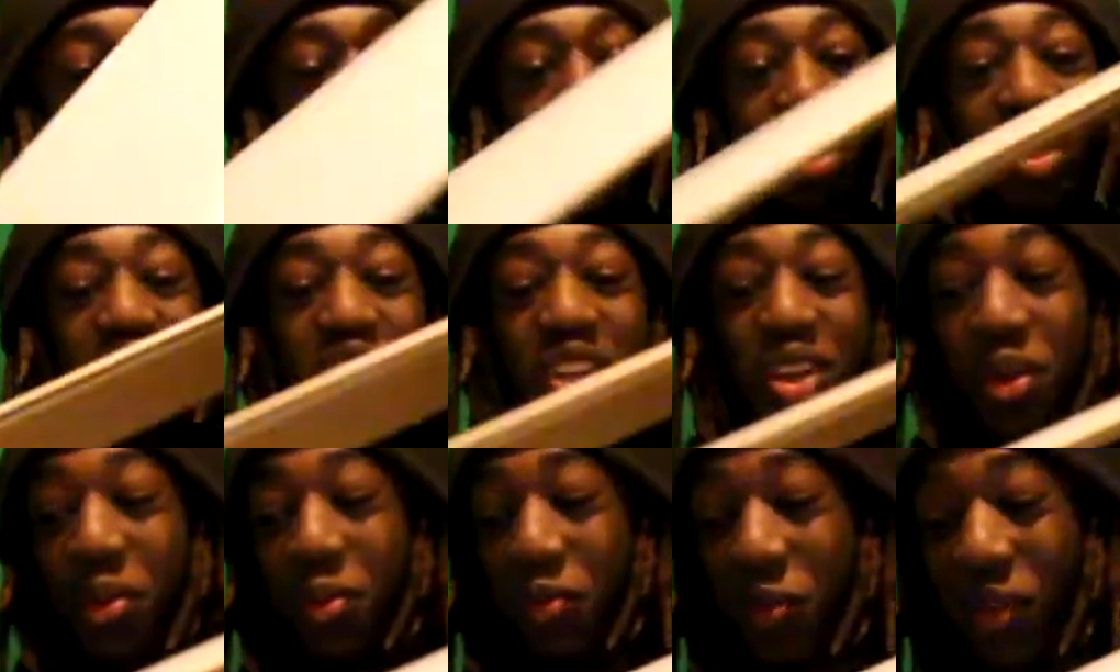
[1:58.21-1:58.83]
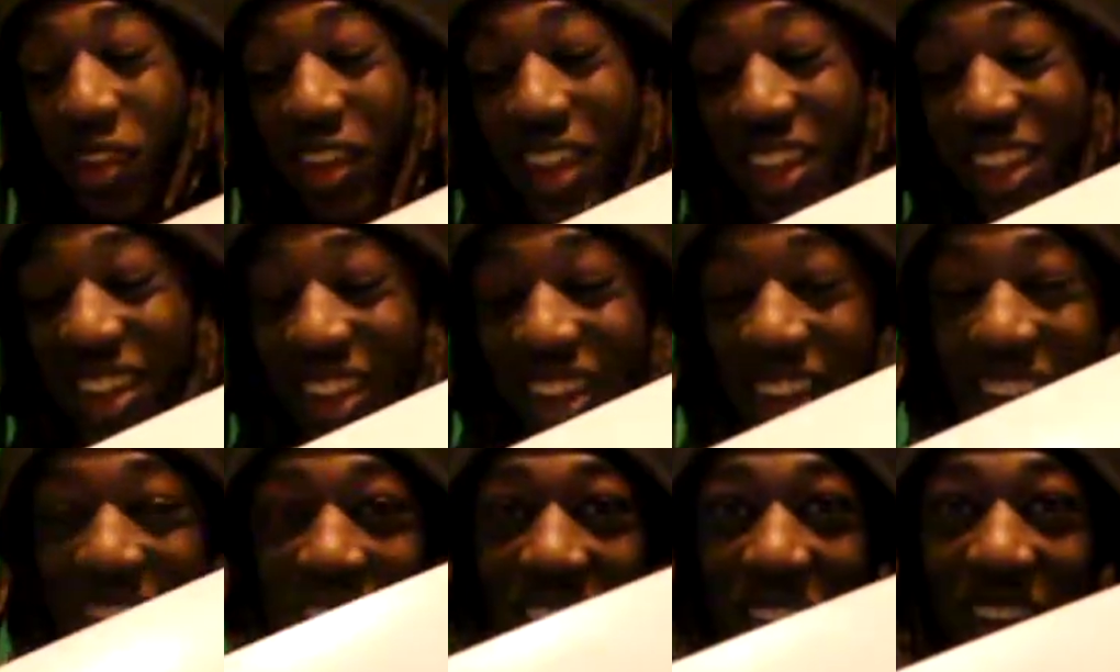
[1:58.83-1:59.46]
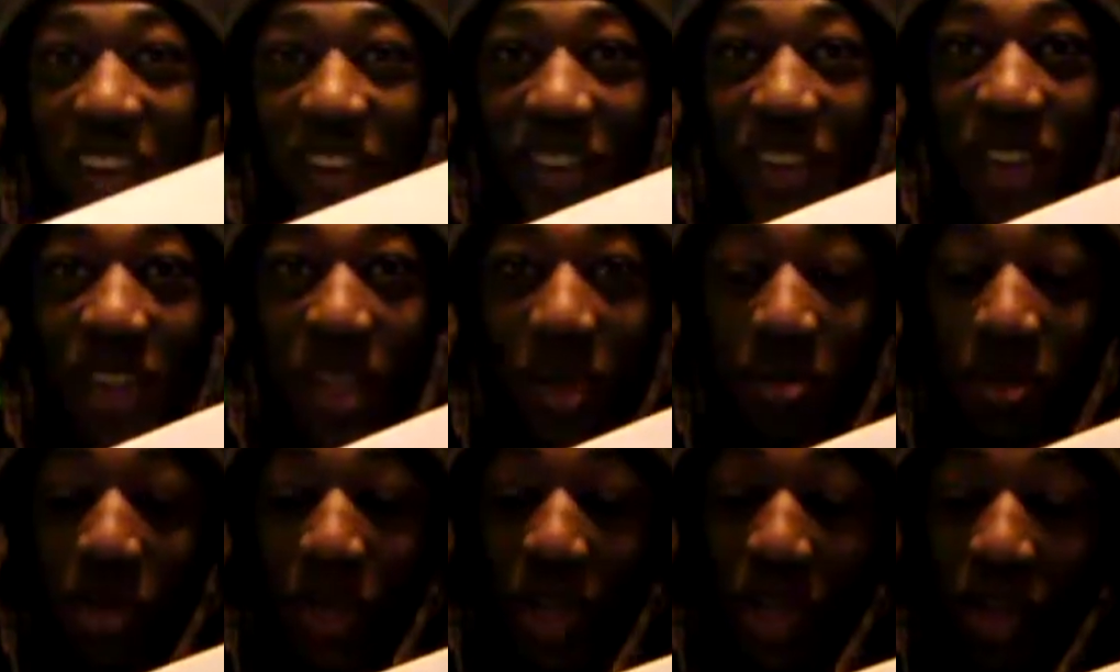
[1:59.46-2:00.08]
just a blank with the
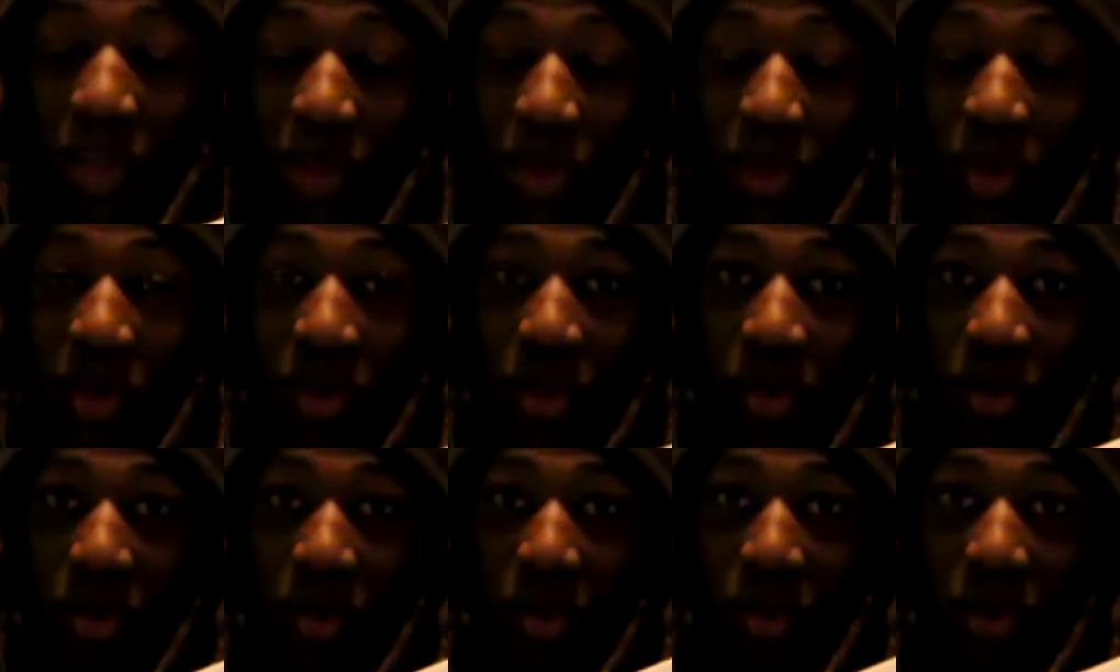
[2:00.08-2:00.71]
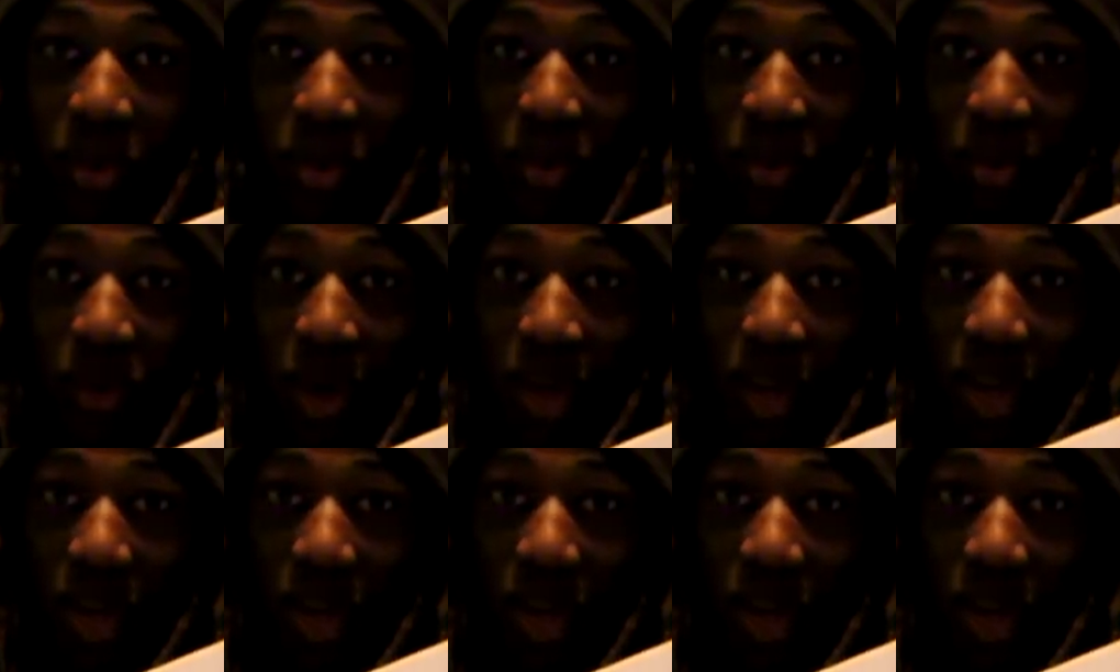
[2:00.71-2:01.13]
Mini logo right